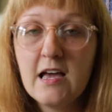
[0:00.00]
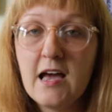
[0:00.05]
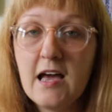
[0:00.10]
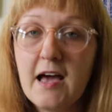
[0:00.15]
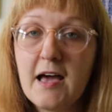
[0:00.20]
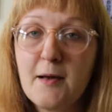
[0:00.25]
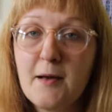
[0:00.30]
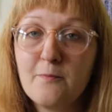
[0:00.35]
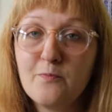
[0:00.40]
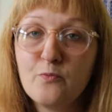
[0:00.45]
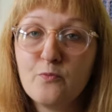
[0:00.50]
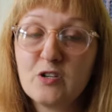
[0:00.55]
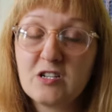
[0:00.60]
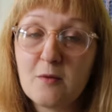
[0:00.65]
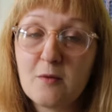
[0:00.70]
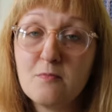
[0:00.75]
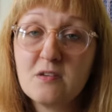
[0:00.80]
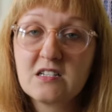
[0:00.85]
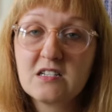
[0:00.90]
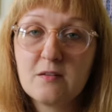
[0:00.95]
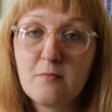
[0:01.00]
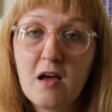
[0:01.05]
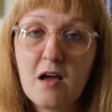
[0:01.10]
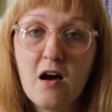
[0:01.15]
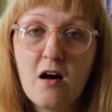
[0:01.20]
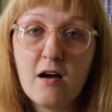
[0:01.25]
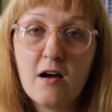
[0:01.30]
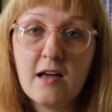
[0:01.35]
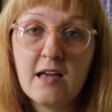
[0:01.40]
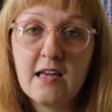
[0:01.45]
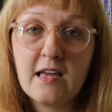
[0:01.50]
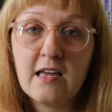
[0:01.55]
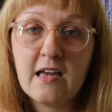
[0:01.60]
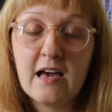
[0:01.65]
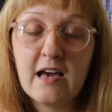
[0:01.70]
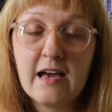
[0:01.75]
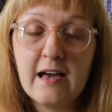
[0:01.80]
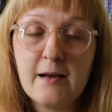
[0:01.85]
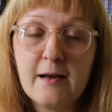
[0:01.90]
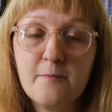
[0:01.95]
which I must admit
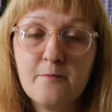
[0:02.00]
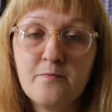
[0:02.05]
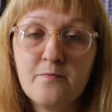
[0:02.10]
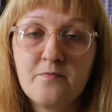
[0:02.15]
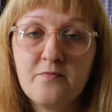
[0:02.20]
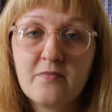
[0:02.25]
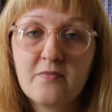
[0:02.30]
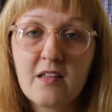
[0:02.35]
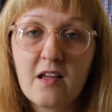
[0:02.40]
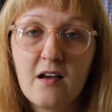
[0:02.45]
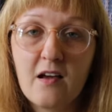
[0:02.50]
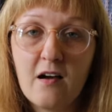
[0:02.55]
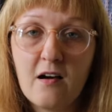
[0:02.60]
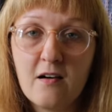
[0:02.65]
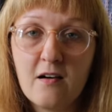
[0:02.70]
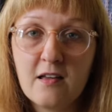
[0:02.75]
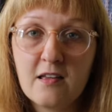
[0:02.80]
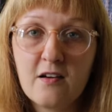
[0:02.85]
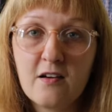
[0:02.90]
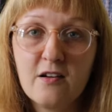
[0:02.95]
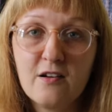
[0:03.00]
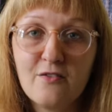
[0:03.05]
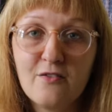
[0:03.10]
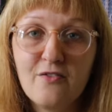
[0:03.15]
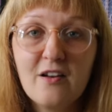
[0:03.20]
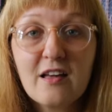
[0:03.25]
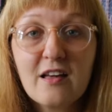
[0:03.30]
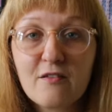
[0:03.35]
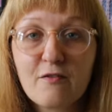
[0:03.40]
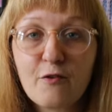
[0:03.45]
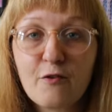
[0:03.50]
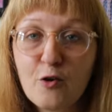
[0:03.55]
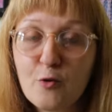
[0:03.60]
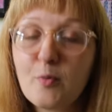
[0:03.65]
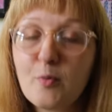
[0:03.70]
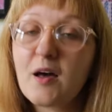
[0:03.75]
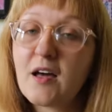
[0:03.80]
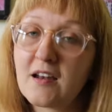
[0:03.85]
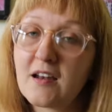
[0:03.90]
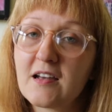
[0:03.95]
I kind of flick through
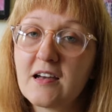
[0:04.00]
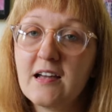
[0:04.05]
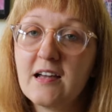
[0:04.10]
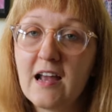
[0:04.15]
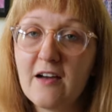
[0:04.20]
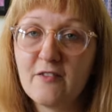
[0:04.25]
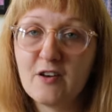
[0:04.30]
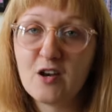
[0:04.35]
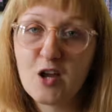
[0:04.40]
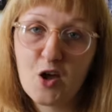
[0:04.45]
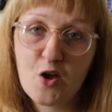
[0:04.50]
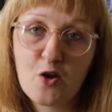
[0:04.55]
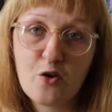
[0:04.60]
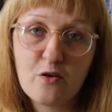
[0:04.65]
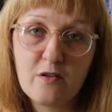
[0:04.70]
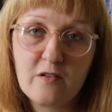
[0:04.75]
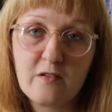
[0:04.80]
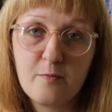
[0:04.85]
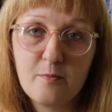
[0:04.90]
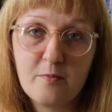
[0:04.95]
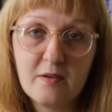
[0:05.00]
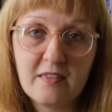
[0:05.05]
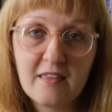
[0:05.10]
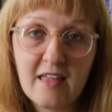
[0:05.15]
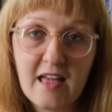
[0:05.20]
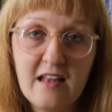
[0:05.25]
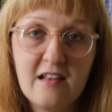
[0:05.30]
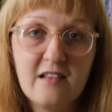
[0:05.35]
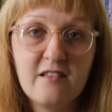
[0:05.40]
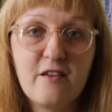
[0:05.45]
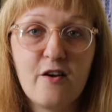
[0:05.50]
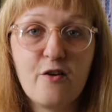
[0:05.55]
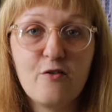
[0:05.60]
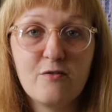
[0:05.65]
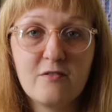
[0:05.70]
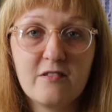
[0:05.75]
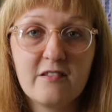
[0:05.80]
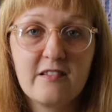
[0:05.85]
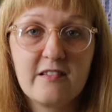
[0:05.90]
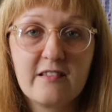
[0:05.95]
birder and have a nose, but then
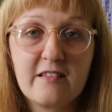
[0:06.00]
don't